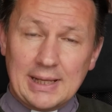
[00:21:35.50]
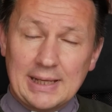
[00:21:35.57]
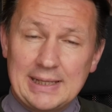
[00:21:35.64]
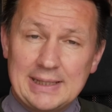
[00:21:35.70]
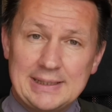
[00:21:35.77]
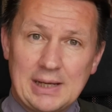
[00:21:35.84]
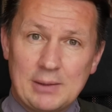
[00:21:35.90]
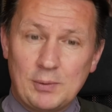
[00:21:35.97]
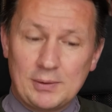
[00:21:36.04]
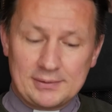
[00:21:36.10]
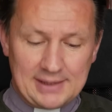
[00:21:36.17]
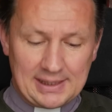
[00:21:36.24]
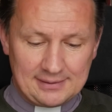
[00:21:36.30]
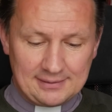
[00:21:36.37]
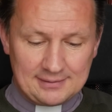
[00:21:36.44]
in that one
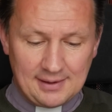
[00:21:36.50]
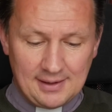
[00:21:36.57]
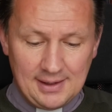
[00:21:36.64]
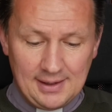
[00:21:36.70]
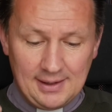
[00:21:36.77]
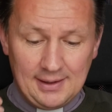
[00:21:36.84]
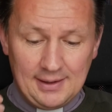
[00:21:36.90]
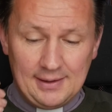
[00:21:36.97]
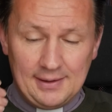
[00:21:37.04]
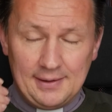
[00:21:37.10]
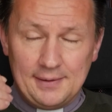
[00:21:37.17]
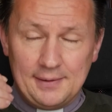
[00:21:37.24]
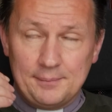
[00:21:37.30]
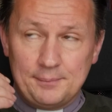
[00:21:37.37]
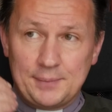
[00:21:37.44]
sense.
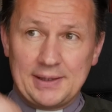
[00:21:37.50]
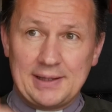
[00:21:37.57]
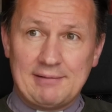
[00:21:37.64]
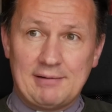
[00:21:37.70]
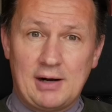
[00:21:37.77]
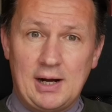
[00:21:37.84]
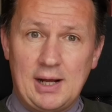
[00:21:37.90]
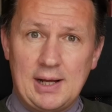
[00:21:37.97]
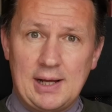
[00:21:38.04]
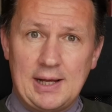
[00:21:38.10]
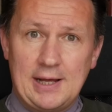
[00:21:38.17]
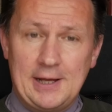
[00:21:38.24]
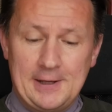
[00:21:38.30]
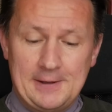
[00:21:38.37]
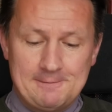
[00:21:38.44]
But there are
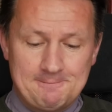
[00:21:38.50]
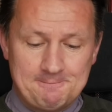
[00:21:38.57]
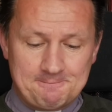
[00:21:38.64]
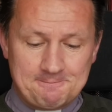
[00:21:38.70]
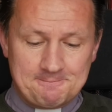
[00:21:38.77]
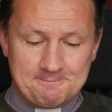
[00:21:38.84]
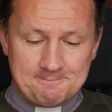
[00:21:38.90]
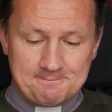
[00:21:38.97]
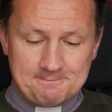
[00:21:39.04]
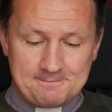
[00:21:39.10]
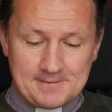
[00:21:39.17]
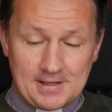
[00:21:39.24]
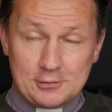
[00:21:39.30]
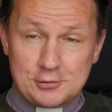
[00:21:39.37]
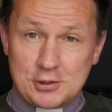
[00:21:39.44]

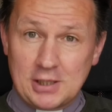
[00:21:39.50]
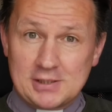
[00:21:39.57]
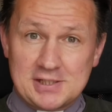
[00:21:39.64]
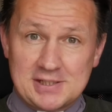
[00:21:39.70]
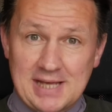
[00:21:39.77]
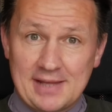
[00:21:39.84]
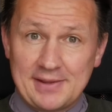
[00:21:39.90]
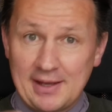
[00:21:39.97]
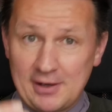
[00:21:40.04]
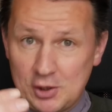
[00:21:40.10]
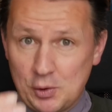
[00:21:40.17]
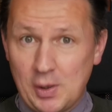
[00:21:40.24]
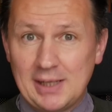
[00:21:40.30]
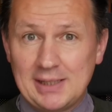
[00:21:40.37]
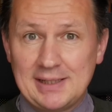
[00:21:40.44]
churches out there
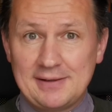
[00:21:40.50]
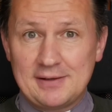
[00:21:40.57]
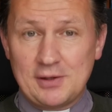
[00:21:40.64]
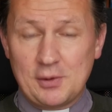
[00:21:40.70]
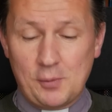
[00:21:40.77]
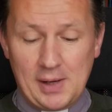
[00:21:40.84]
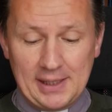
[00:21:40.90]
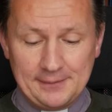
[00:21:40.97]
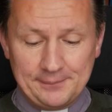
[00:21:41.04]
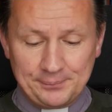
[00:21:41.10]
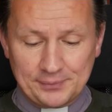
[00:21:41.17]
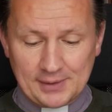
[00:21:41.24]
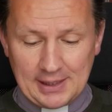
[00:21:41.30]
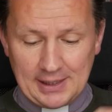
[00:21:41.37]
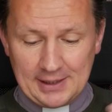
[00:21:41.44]
who are leading the way.
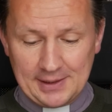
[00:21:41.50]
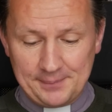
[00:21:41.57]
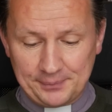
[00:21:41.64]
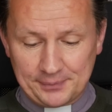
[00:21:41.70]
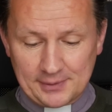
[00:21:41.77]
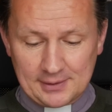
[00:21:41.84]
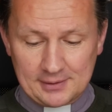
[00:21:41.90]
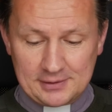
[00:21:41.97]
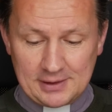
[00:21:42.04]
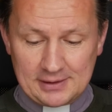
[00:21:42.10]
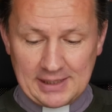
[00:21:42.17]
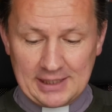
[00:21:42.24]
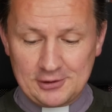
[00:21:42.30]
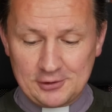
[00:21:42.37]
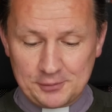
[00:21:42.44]
St
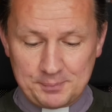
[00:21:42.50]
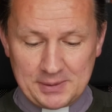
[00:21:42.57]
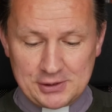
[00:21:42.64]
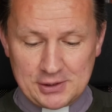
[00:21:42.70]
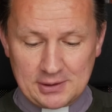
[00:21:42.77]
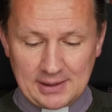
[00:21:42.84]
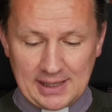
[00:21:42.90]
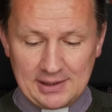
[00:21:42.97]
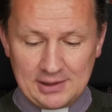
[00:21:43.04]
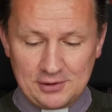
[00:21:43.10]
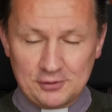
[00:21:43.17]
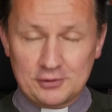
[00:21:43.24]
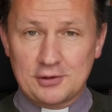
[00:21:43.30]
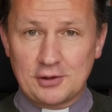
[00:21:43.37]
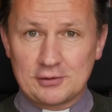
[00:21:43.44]
Helen's Bishopgate and
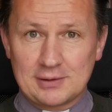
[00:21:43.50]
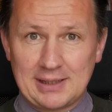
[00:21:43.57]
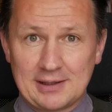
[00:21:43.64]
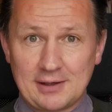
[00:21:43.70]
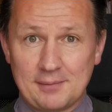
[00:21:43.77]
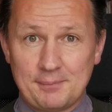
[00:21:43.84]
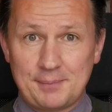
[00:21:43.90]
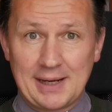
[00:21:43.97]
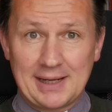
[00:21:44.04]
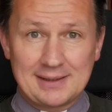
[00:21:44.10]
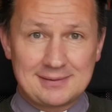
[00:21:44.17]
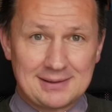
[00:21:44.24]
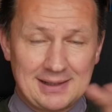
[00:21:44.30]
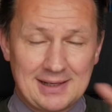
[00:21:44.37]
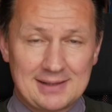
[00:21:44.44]
All Souls London
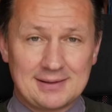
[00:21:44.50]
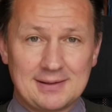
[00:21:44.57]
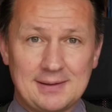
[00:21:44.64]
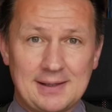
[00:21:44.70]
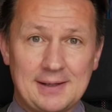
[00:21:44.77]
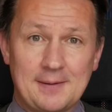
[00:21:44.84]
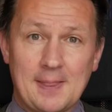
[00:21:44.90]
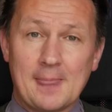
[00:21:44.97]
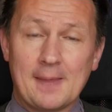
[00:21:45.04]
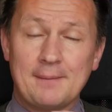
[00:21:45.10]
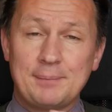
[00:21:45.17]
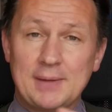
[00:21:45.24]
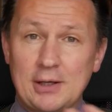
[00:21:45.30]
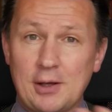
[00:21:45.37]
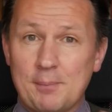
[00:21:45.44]
Place in London,
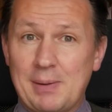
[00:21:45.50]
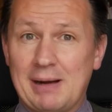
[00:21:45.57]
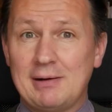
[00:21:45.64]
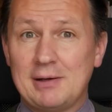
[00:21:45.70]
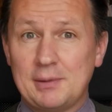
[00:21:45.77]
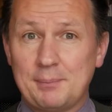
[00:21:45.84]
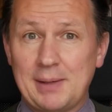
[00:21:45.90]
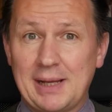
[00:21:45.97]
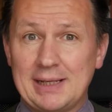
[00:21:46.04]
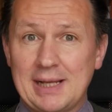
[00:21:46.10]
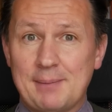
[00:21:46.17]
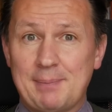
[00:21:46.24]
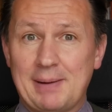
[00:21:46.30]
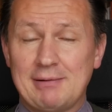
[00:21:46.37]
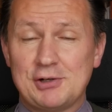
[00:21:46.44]
they're not paying their
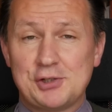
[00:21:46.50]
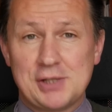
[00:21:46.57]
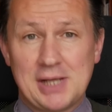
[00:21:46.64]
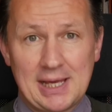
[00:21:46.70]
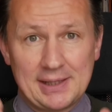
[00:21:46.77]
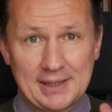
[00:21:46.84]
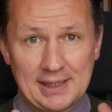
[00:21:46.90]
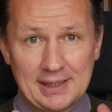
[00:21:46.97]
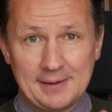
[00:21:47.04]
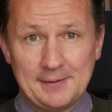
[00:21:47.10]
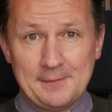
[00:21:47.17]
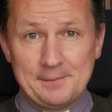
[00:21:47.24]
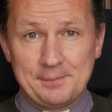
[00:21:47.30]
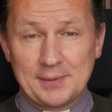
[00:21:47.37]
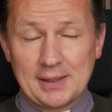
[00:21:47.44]
parish share.
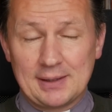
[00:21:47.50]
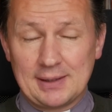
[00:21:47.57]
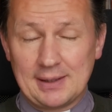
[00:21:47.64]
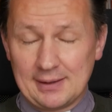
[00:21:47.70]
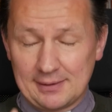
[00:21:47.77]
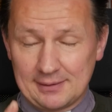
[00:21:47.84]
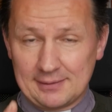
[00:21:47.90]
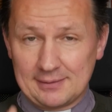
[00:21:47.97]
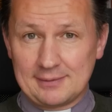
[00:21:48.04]
They're